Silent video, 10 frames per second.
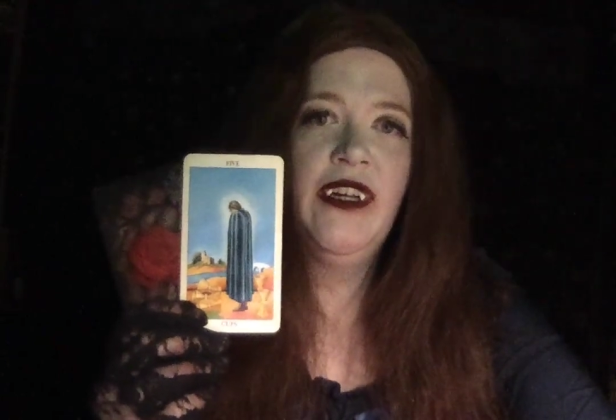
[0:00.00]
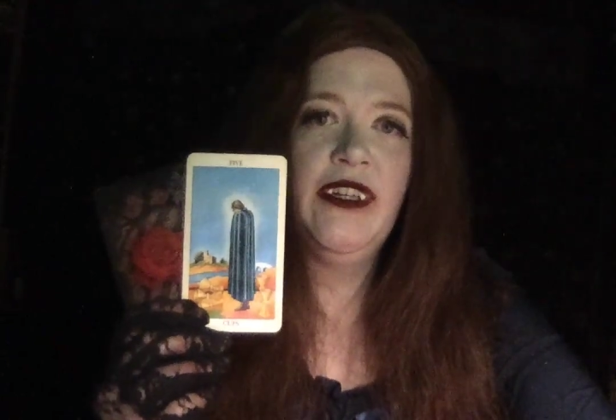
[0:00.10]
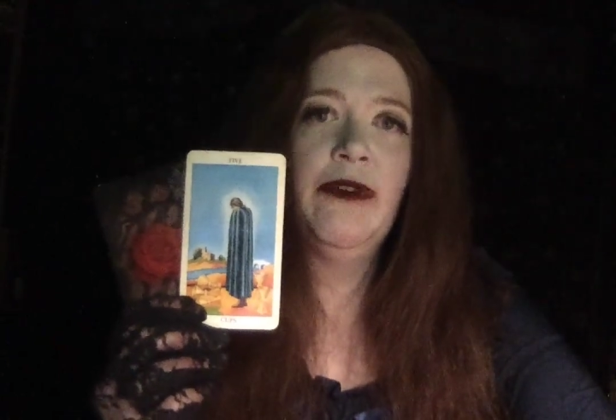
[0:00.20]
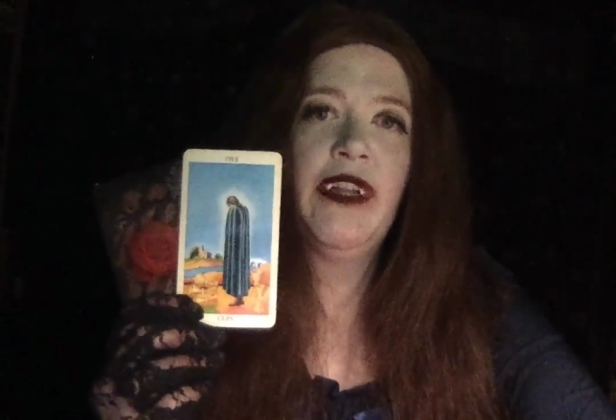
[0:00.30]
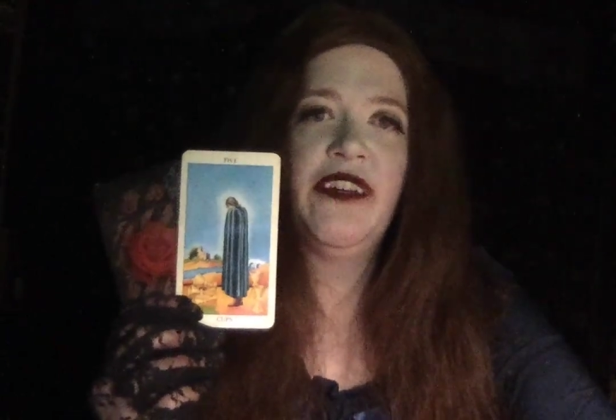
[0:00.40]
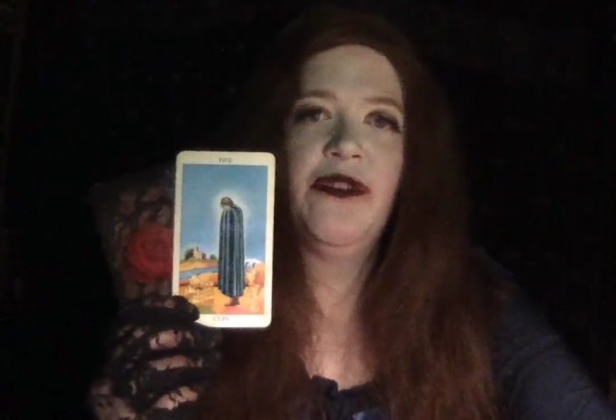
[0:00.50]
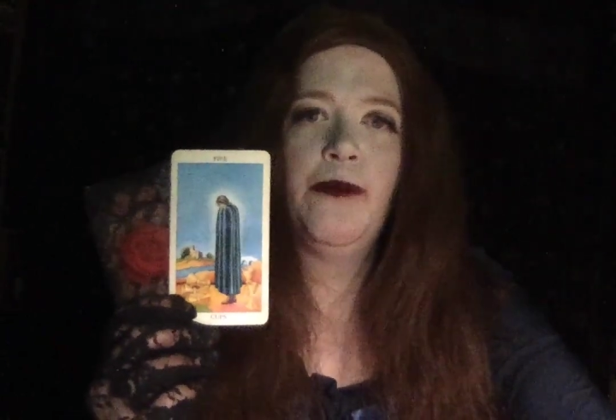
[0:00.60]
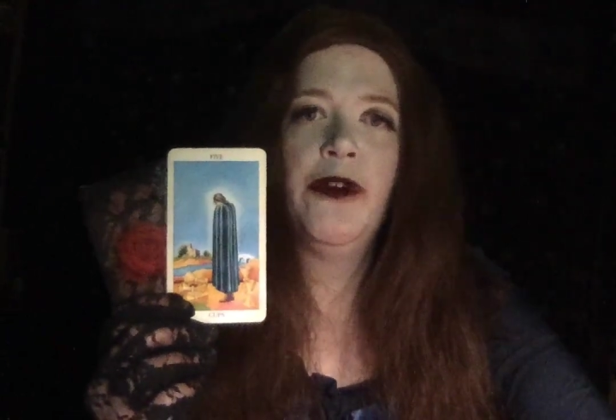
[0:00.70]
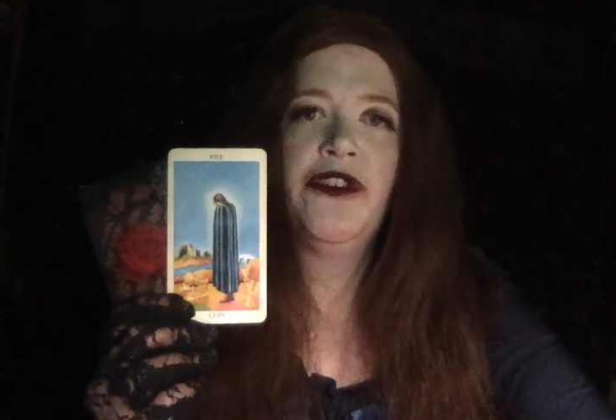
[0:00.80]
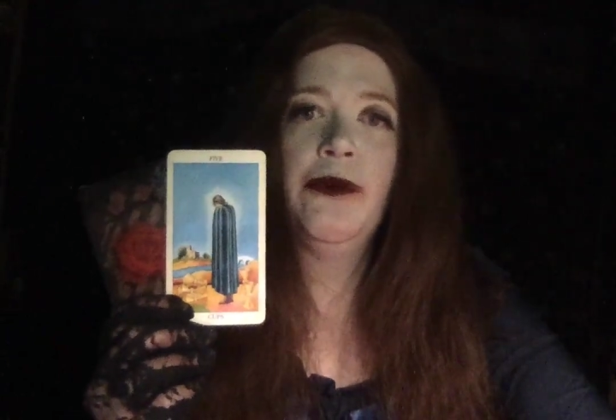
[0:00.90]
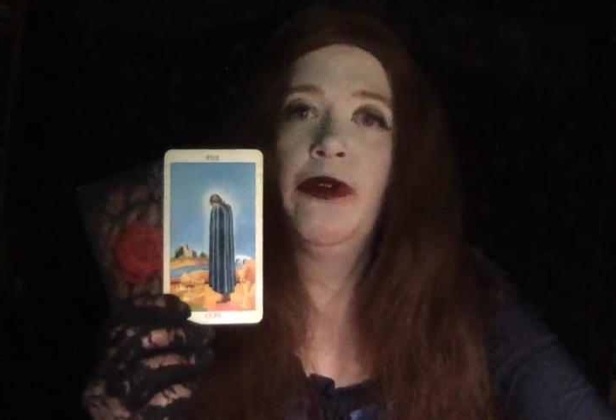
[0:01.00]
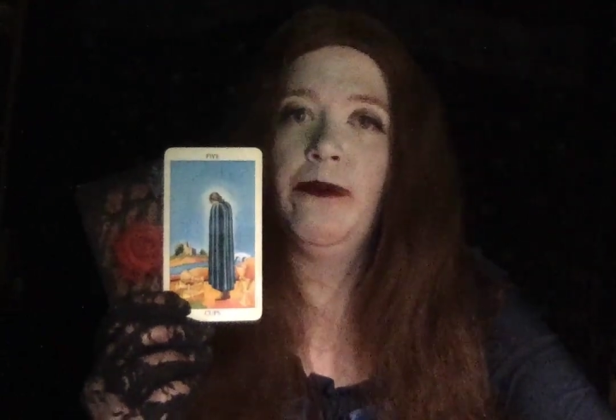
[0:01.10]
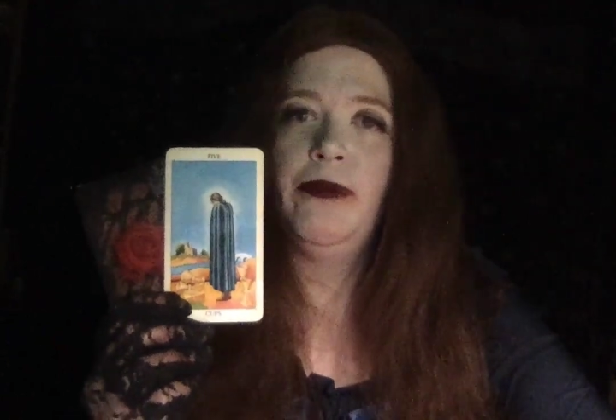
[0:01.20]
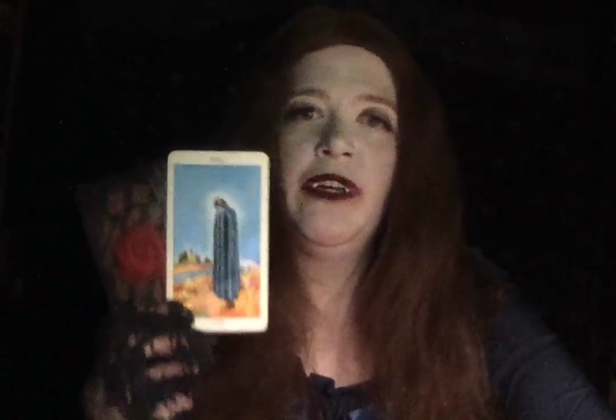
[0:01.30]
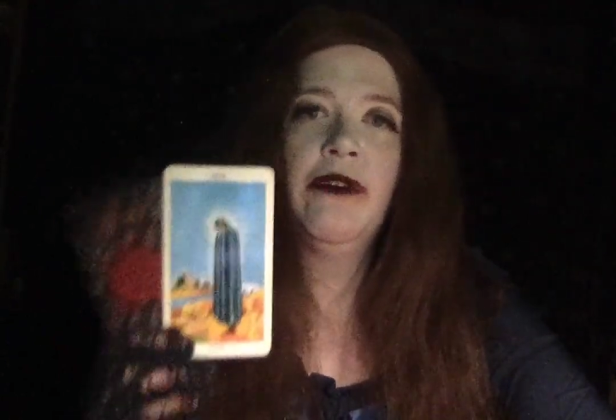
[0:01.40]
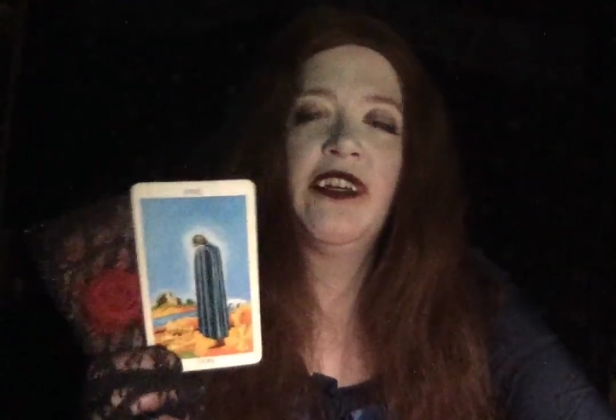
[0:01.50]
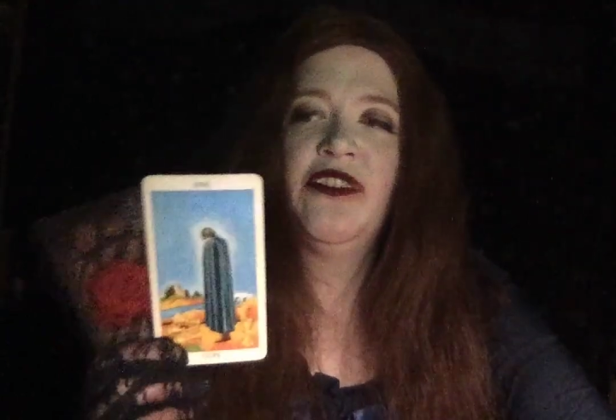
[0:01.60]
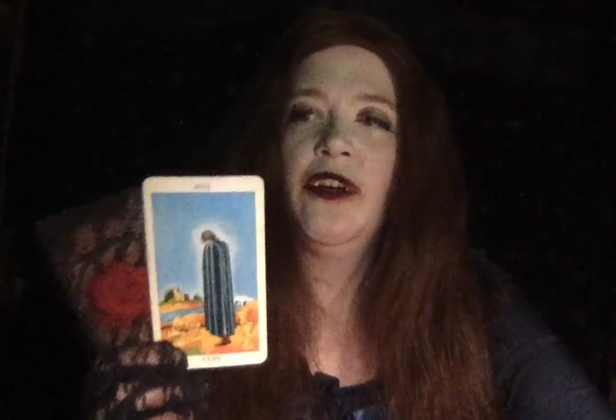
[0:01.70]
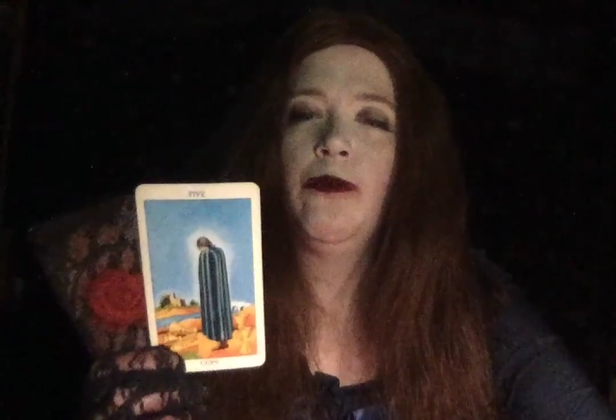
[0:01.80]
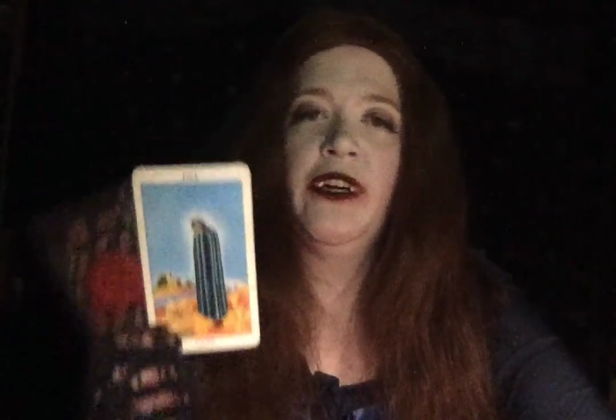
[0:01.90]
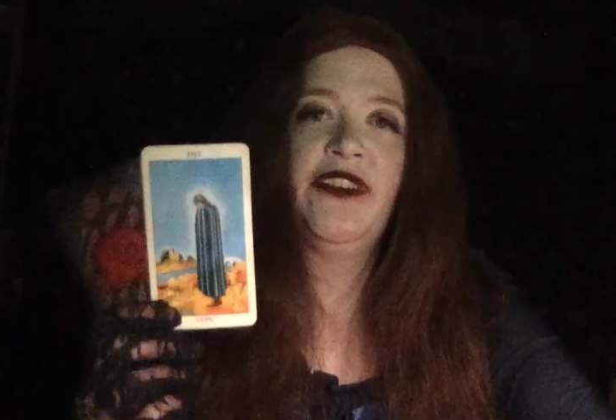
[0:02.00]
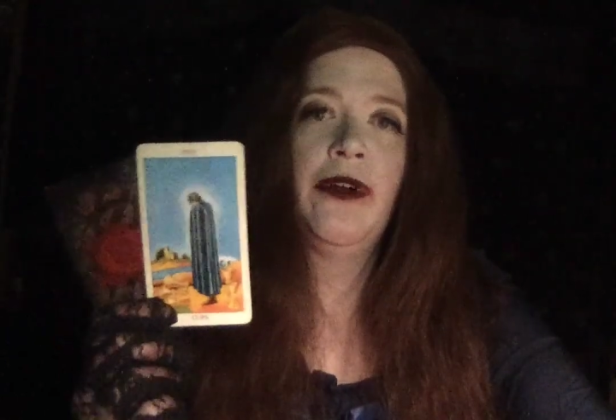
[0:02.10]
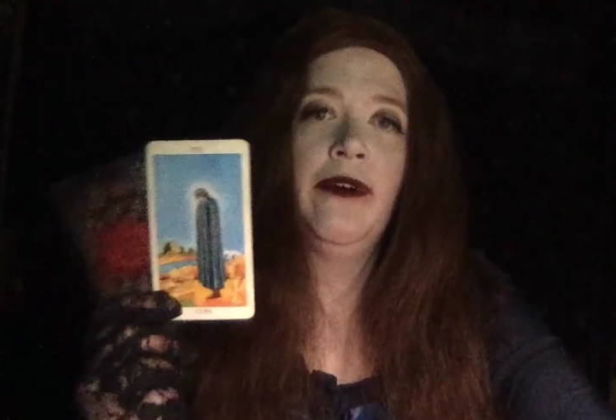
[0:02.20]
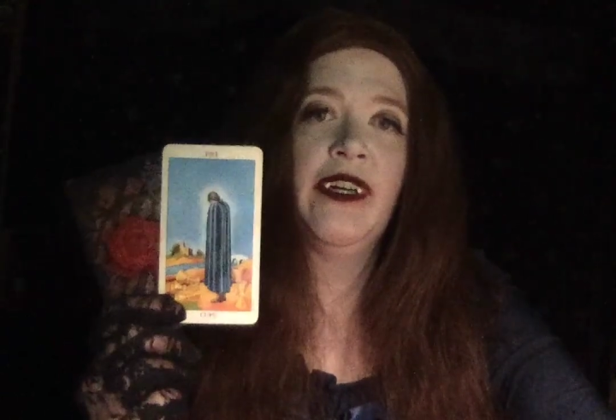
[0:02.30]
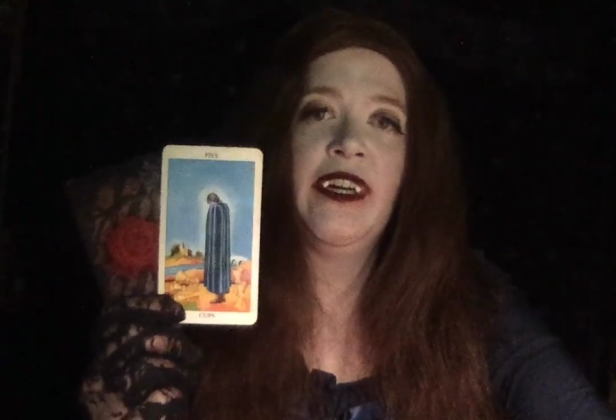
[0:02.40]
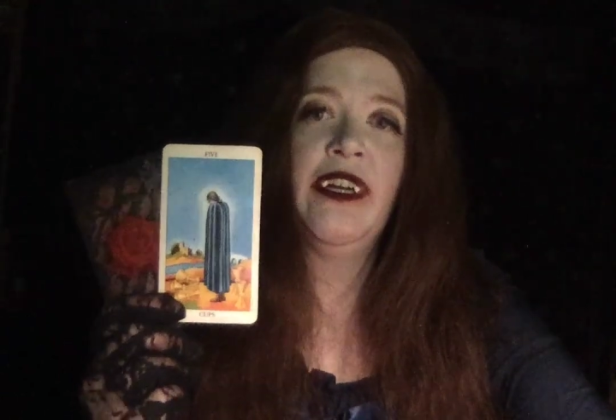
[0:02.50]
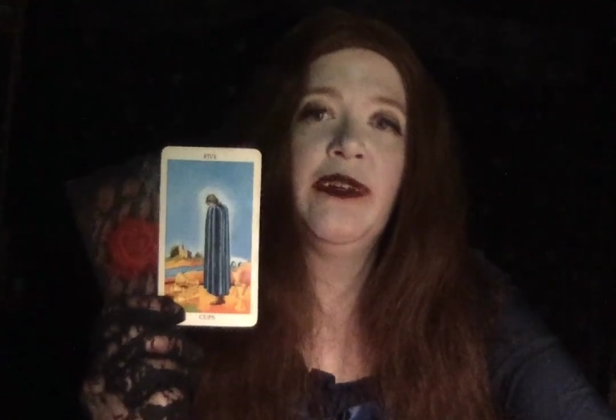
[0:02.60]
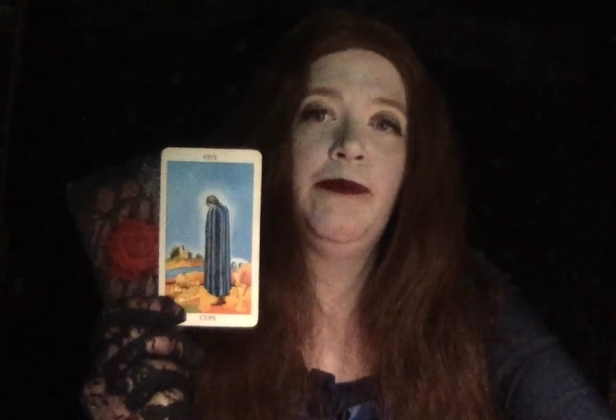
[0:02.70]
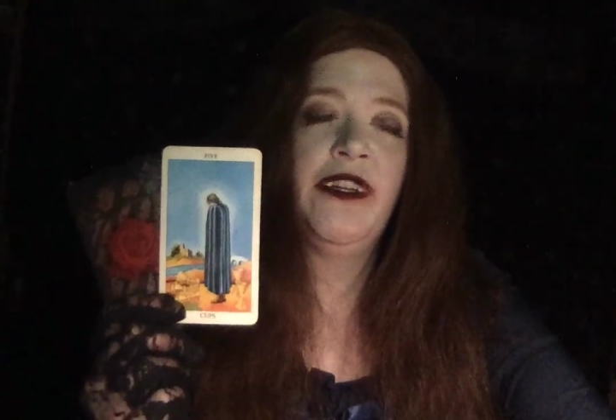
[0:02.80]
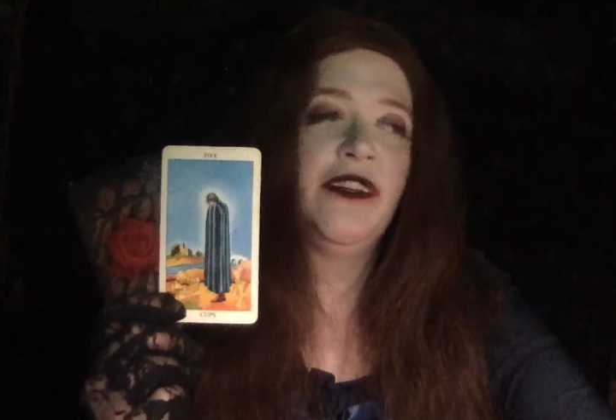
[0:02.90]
you know, that's the person you want to be with, because otherwise, you know, it could end up in a